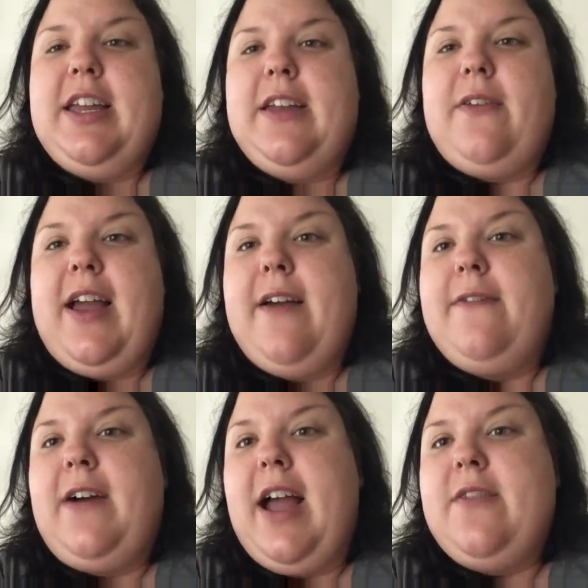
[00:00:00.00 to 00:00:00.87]
If I
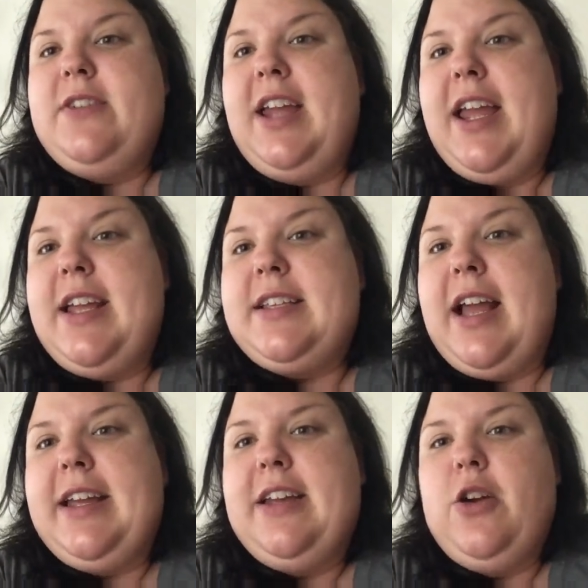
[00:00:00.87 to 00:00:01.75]
have 5 days,
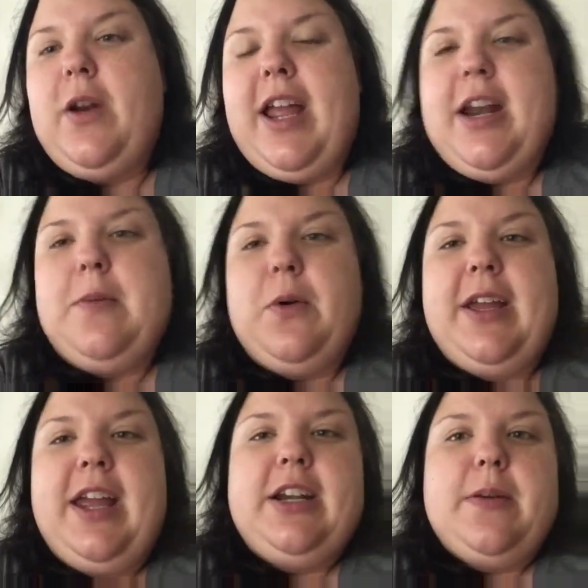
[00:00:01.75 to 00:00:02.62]
I can go to Animal
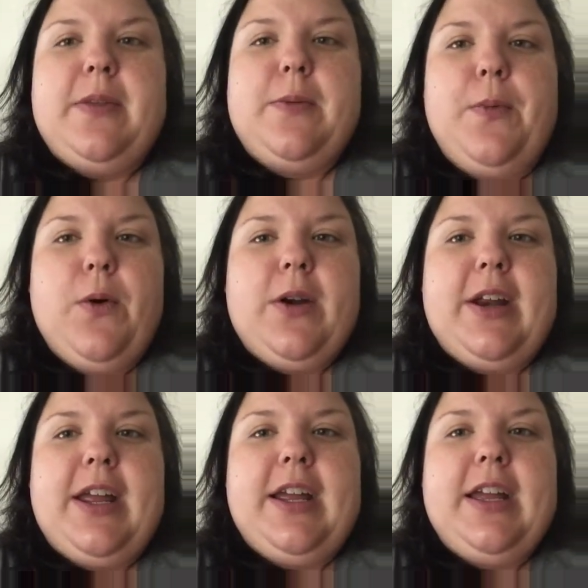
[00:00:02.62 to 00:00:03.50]
Kingdom in the
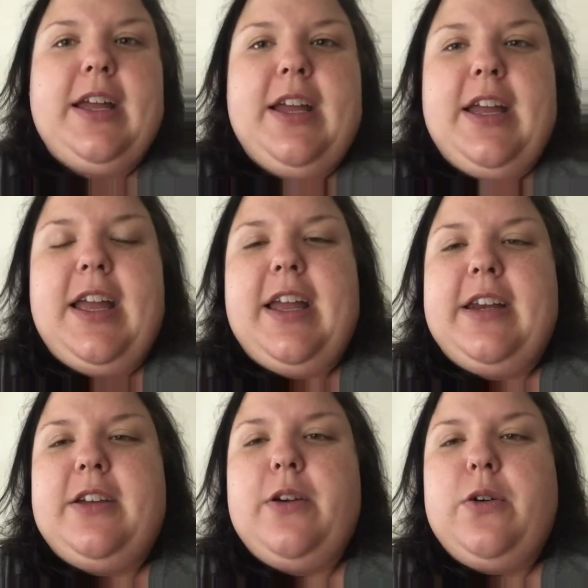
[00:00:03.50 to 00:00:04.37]
morning
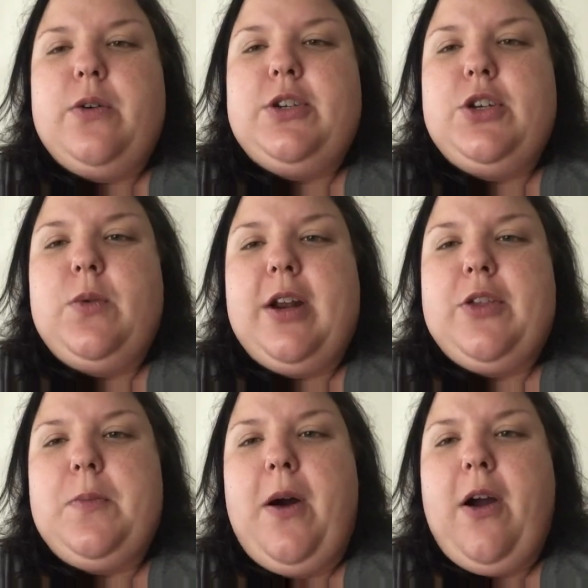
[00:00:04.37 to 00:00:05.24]
and go to
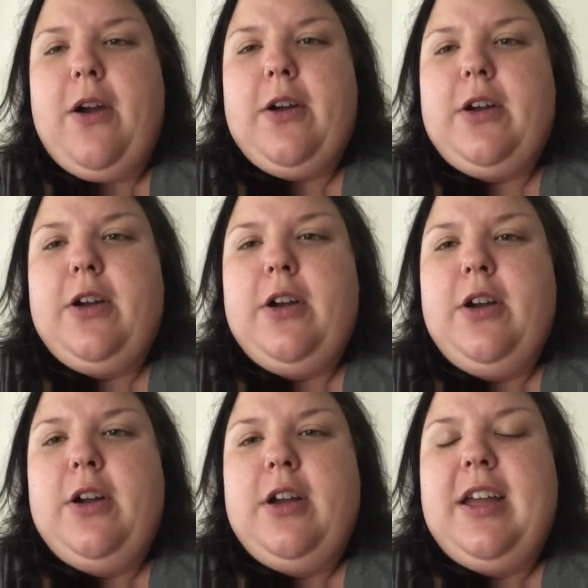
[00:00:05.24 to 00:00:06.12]
another park
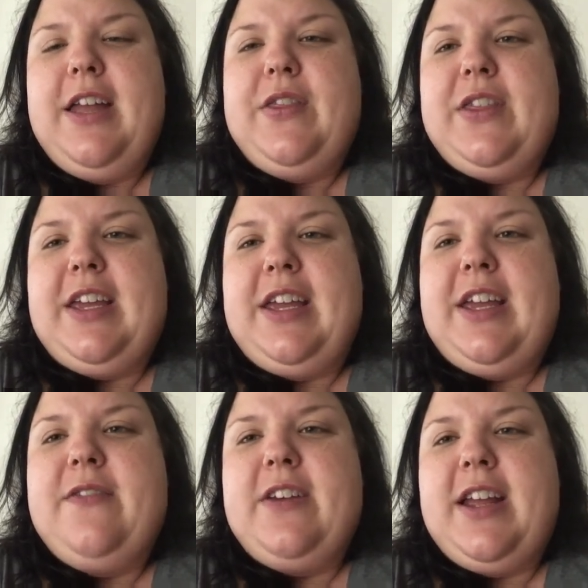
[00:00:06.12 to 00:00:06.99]
in the
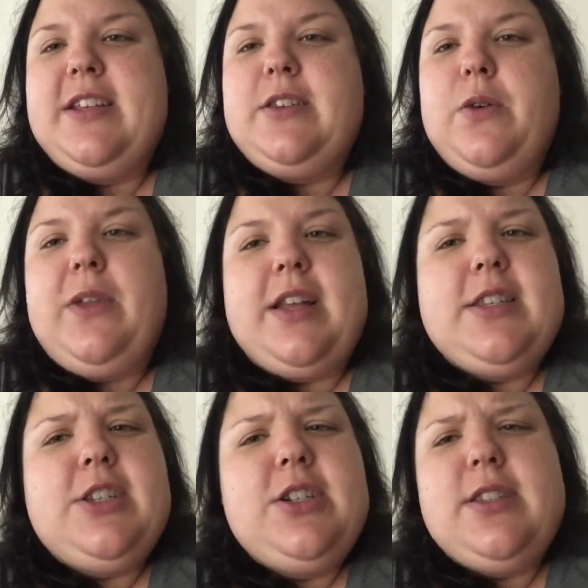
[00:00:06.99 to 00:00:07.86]
evening. So
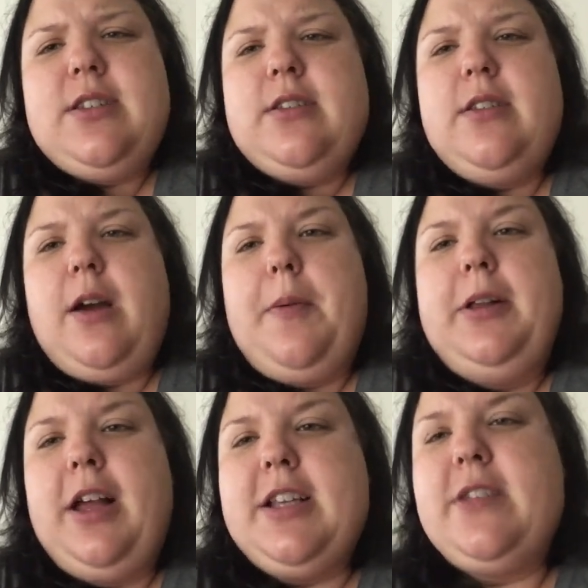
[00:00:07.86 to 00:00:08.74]
that's just a
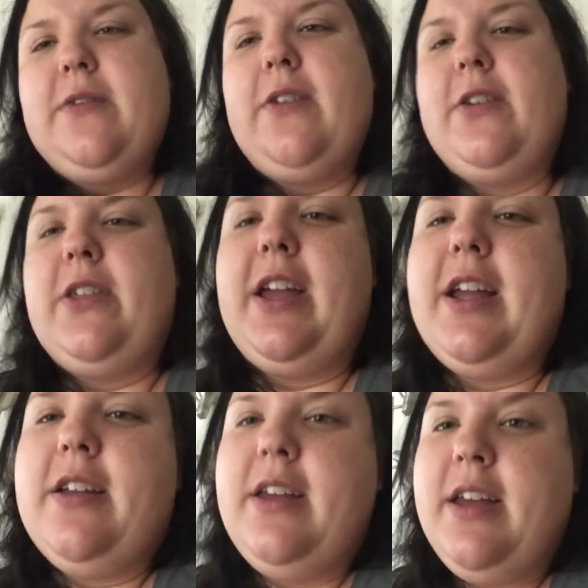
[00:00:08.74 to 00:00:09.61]
plus of
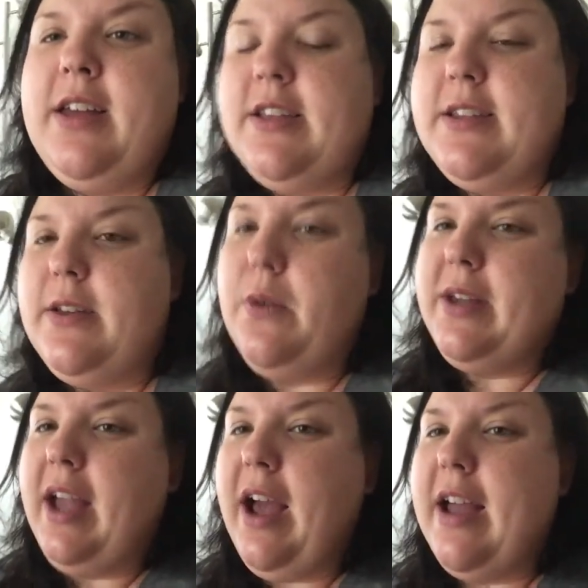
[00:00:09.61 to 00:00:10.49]
everything. So
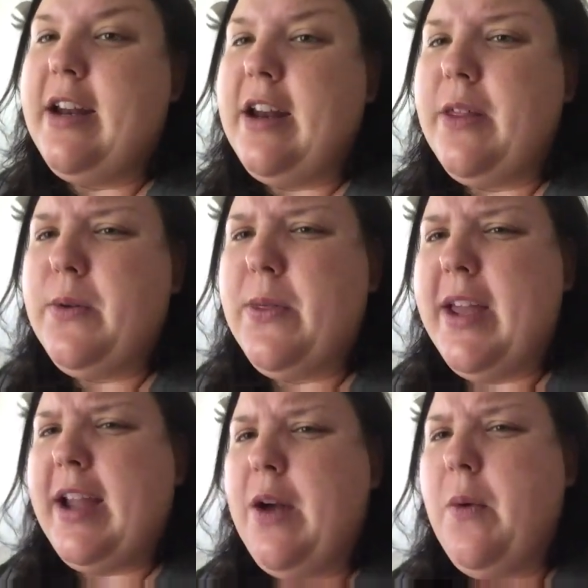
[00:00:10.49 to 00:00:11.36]
yeah, and another
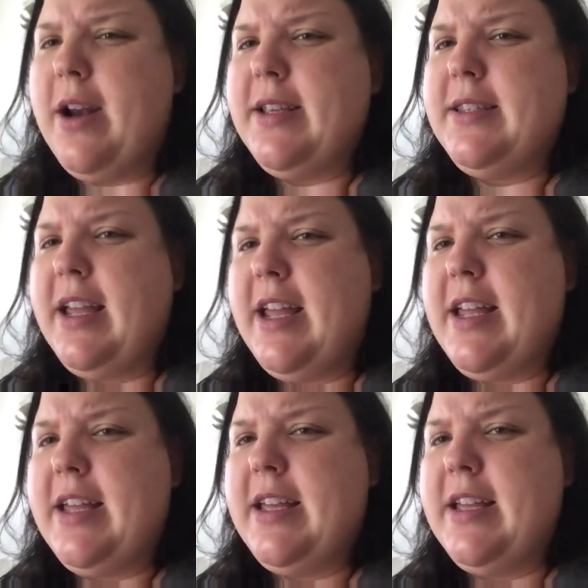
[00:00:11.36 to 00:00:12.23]
thing I want to say
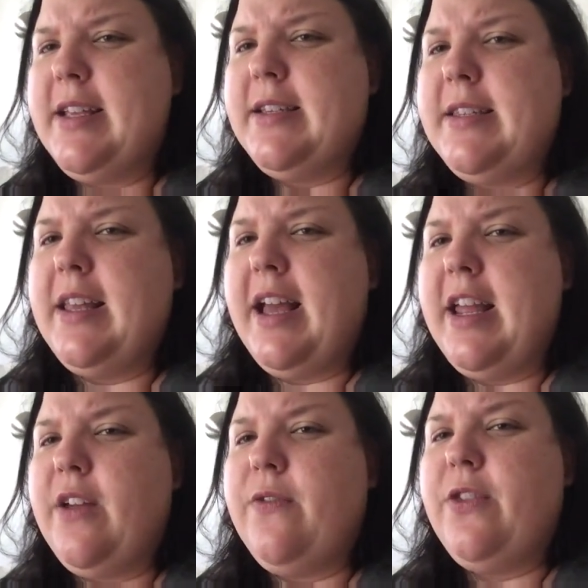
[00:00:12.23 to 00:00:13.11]
is
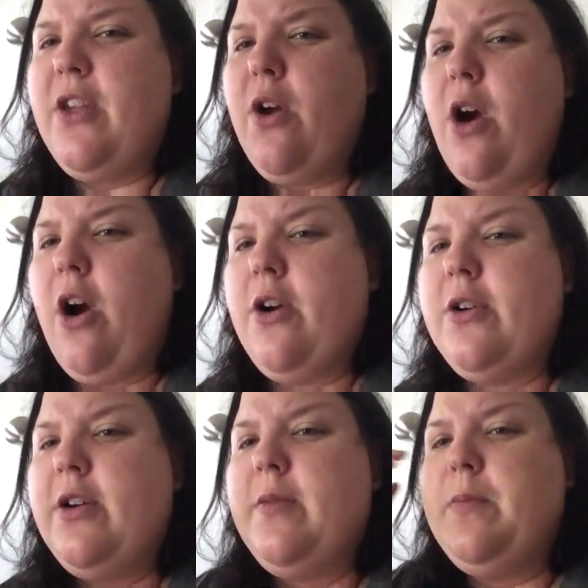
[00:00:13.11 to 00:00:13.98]
that if there
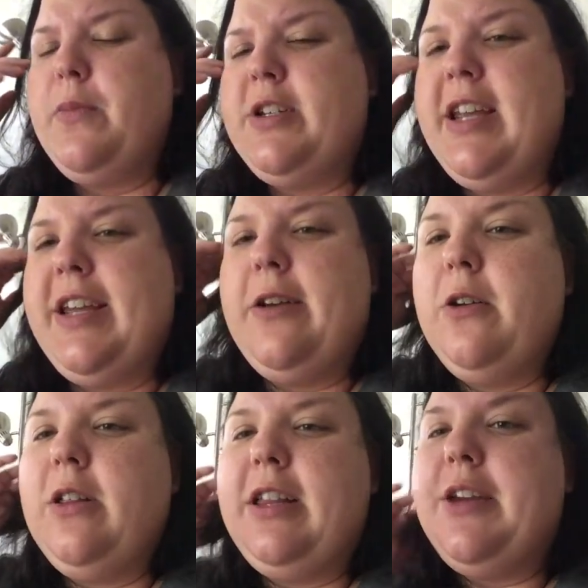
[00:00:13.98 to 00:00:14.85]
are
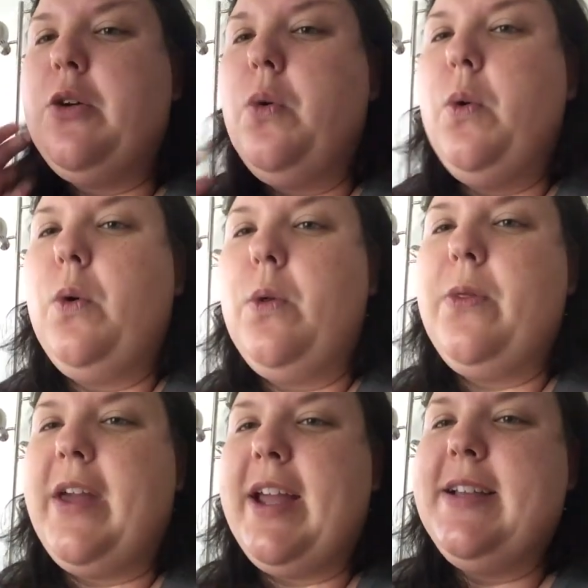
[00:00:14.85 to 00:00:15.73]
particularly cool
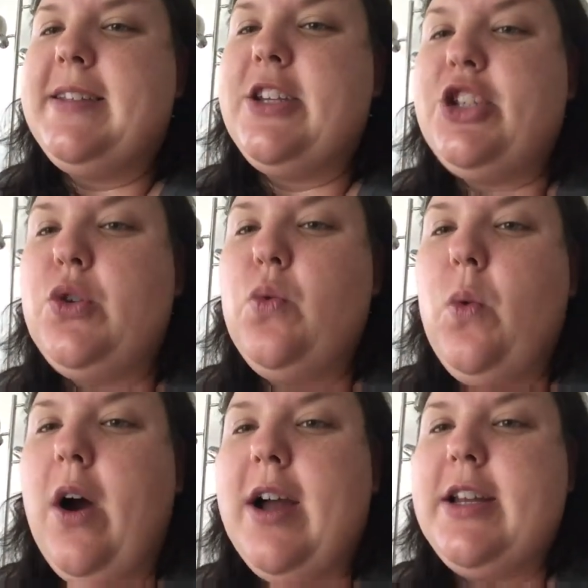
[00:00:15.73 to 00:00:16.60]
things that you
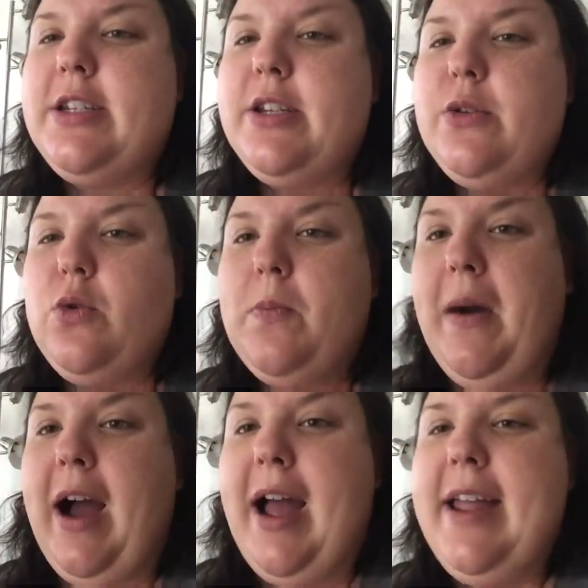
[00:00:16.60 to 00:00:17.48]
want to
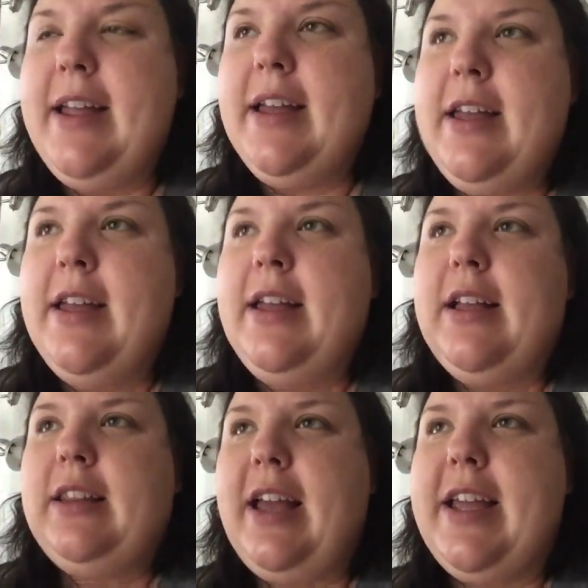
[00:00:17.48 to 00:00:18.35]
buy,
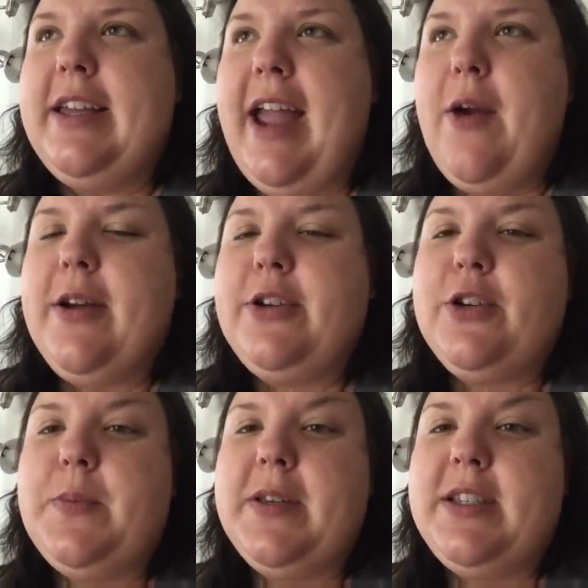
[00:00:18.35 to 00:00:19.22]
like
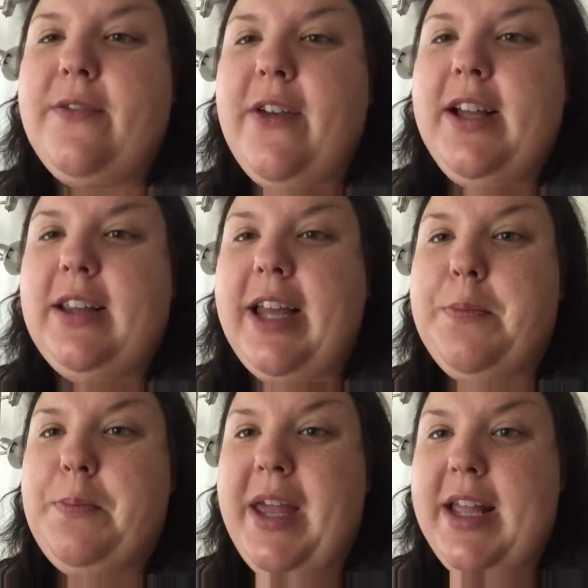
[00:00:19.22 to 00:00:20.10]
character specific,
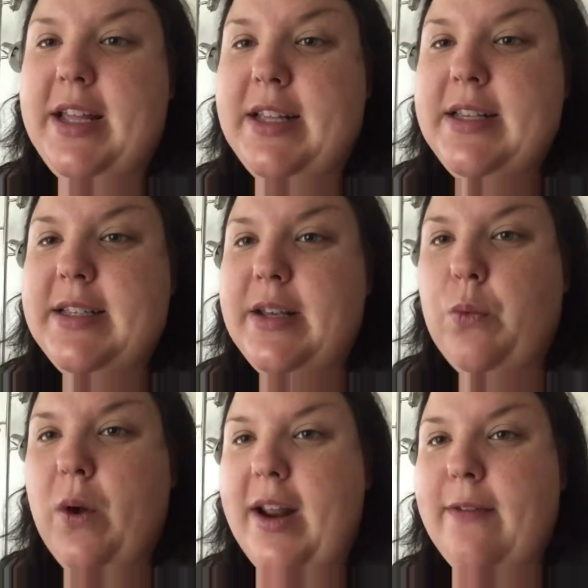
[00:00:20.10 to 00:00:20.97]
like pins
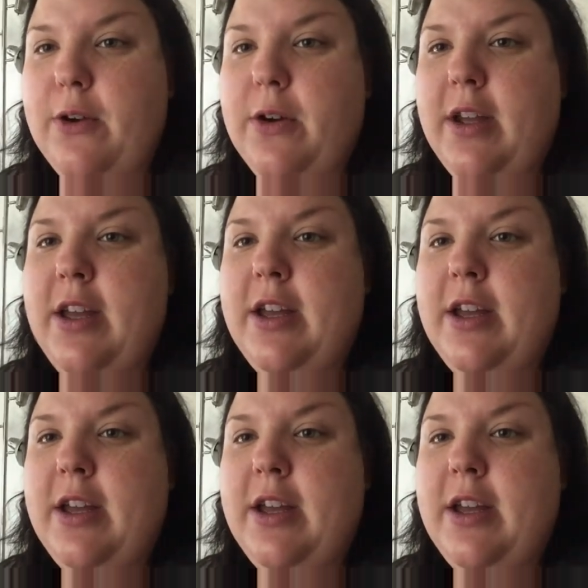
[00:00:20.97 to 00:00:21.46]
and whatever,